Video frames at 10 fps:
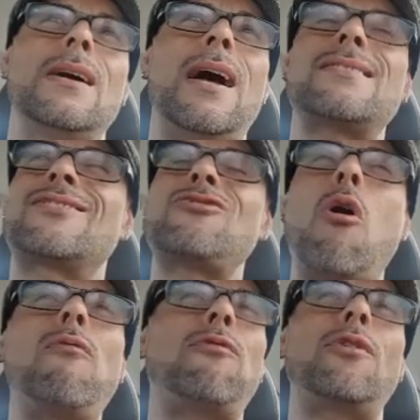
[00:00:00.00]
I
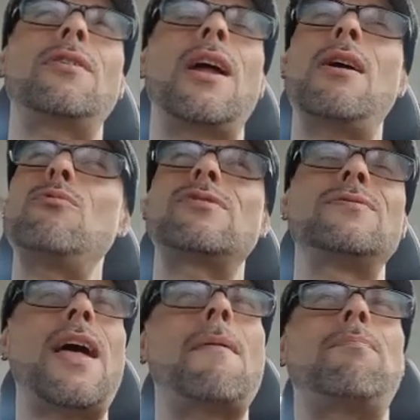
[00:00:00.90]
suffered. I was
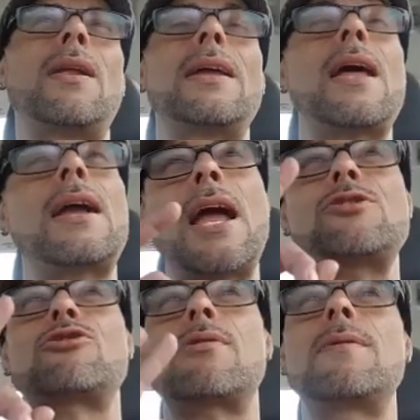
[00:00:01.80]
on that plane. I
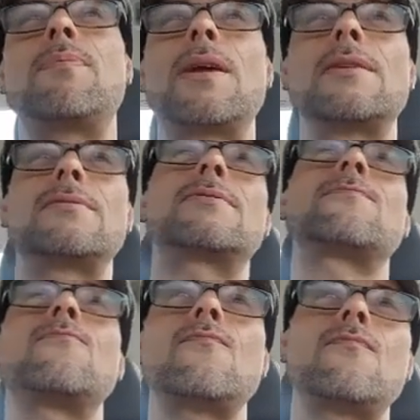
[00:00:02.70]
catch 3 planes
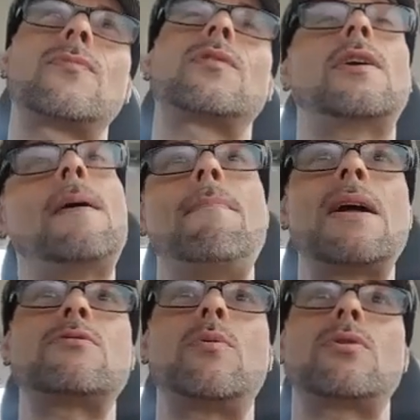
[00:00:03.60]
to get
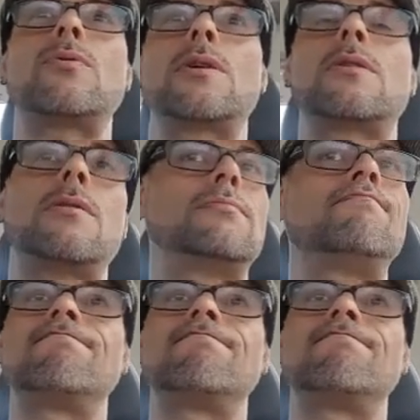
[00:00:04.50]
back to Puerto Rico.